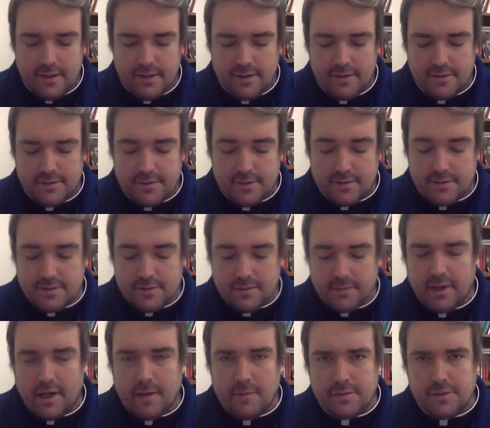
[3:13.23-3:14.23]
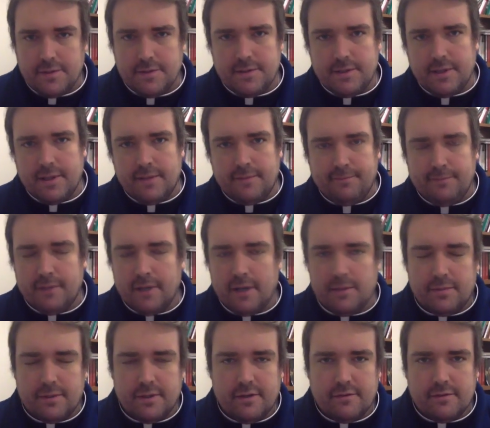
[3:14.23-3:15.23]
So there's some options here.
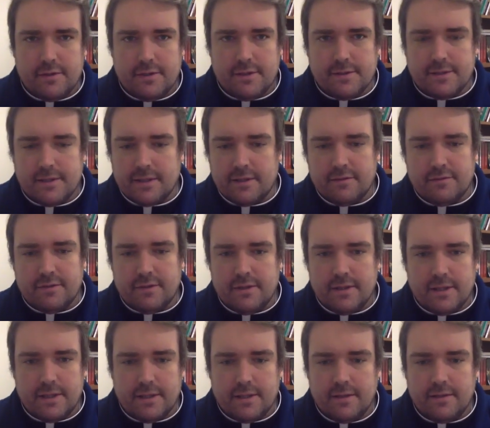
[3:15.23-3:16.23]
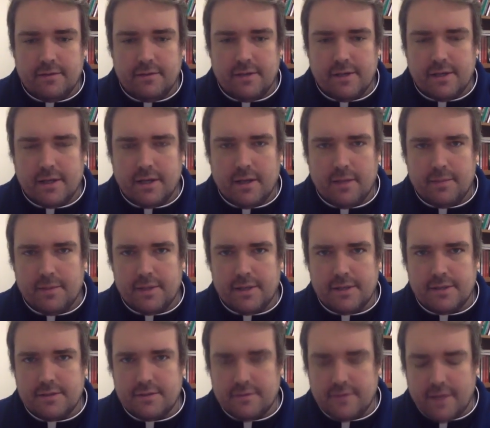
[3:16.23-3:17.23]
iBreviary is like a very, very
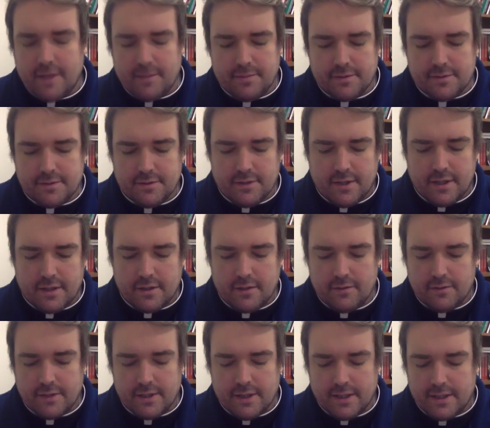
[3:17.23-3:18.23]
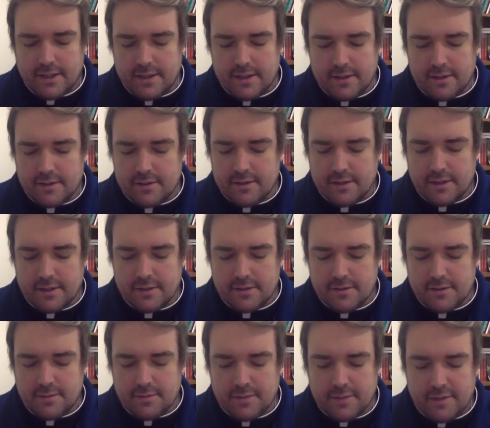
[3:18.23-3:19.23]
comprehensive app. There's a lot going on here. There's
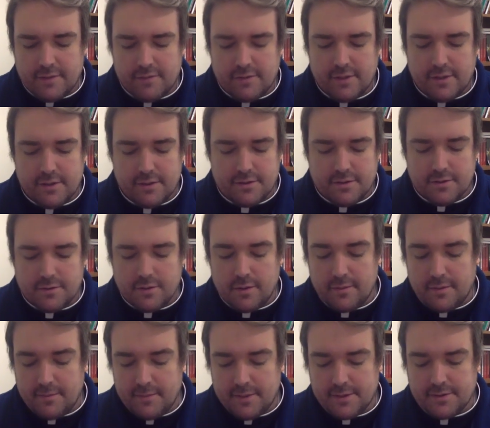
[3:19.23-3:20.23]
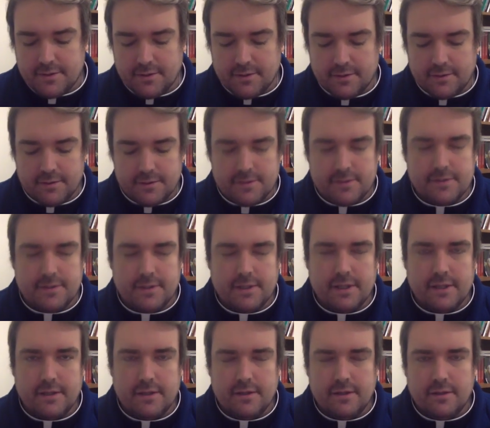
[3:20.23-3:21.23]
the breviary, there's the Roman Missal, there's,
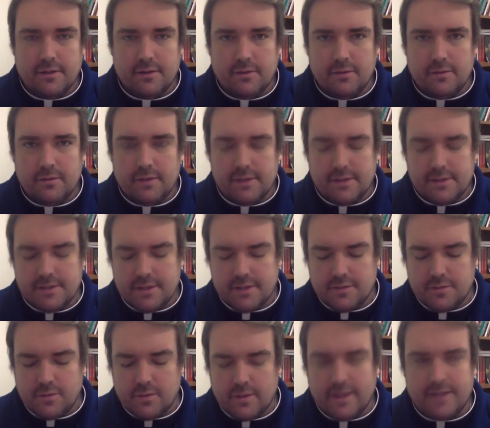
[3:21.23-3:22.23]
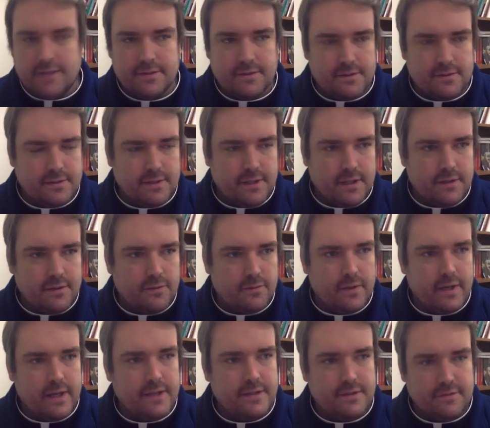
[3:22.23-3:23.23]
when it says rites, there's like the
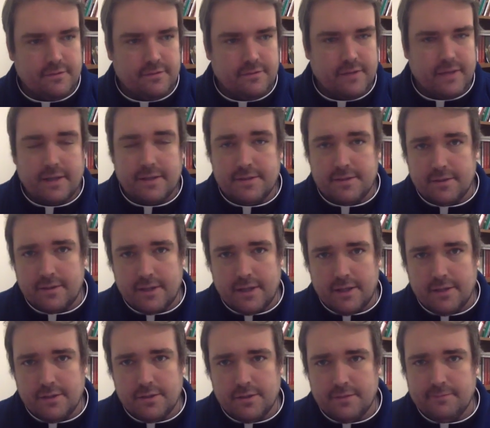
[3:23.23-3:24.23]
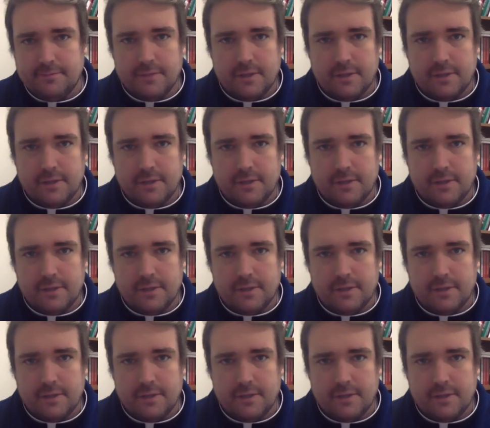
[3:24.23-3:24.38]
rite of reconciliation,